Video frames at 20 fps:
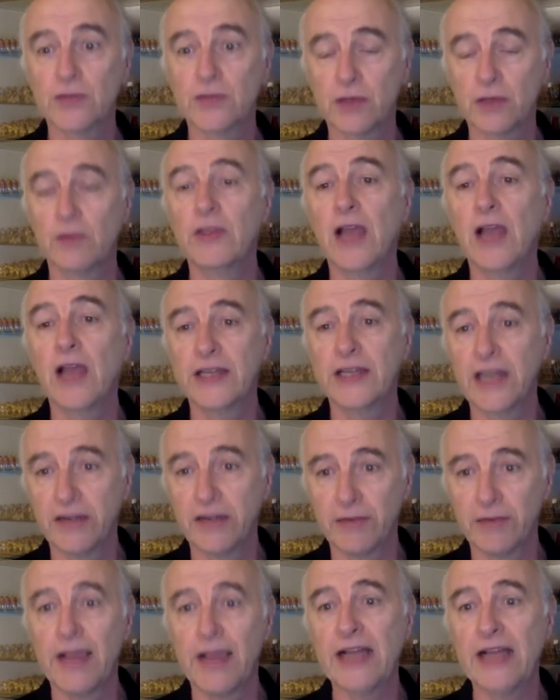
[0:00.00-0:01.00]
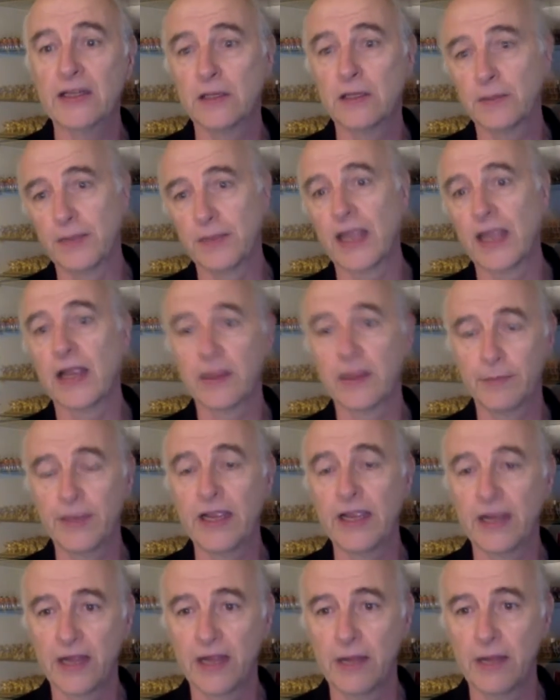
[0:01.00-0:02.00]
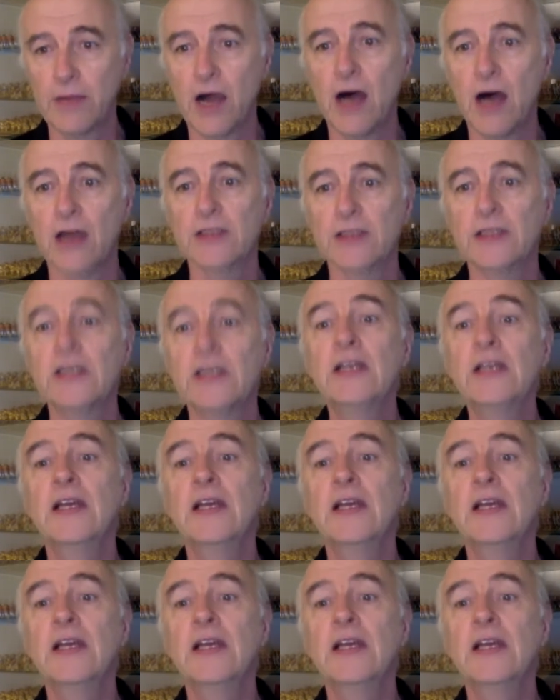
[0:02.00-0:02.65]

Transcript: So the idea of a battle being a command,